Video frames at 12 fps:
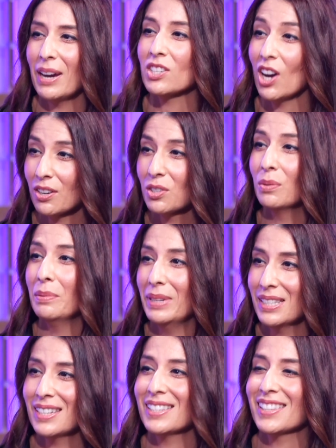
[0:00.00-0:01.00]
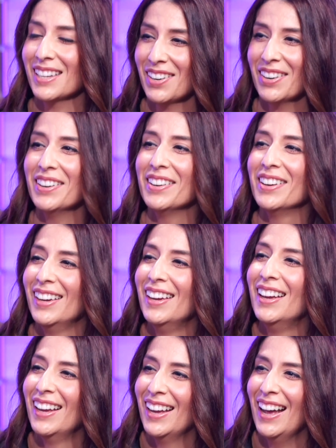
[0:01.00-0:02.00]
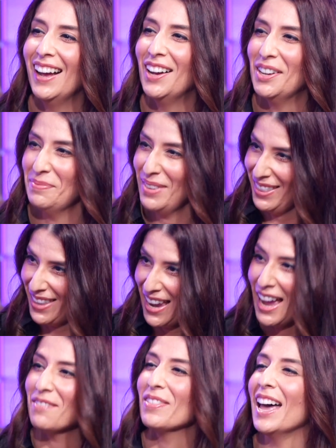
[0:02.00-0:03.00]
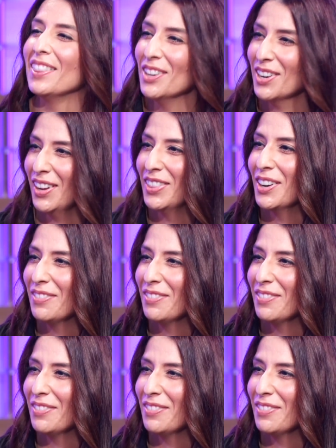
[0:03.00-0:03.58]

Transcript: I talk to a business leader, they have that look on their